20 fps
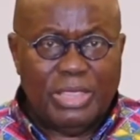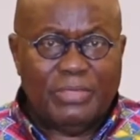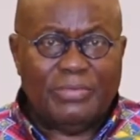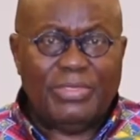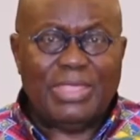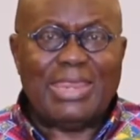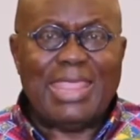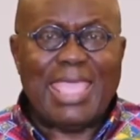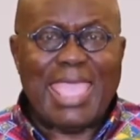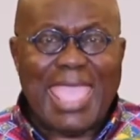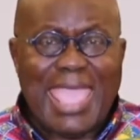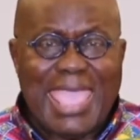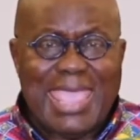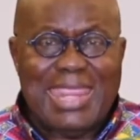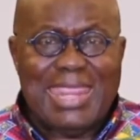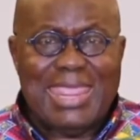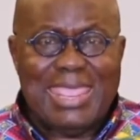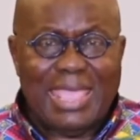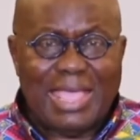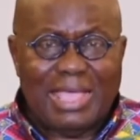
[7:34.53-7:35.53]
than
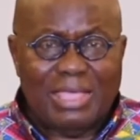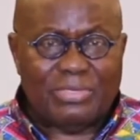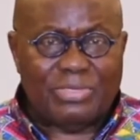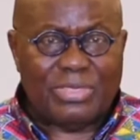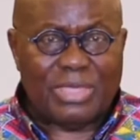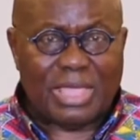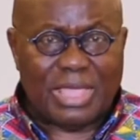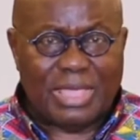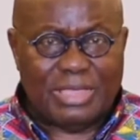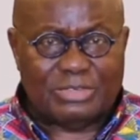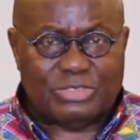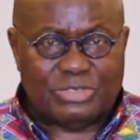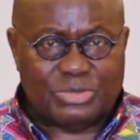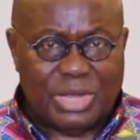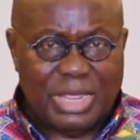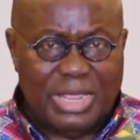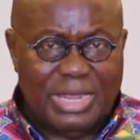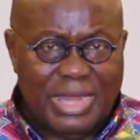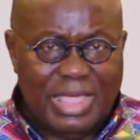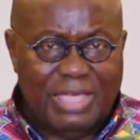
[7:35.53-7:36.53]
any other
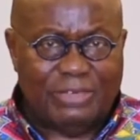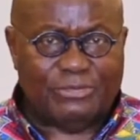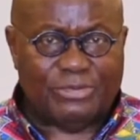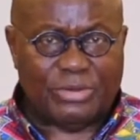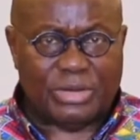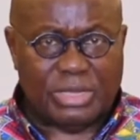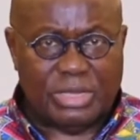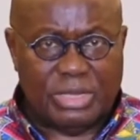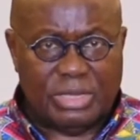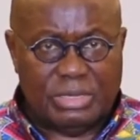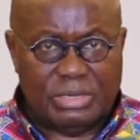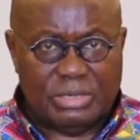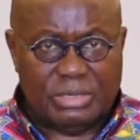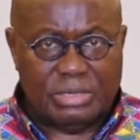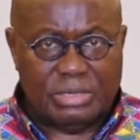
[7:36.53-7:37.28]
country in Africa.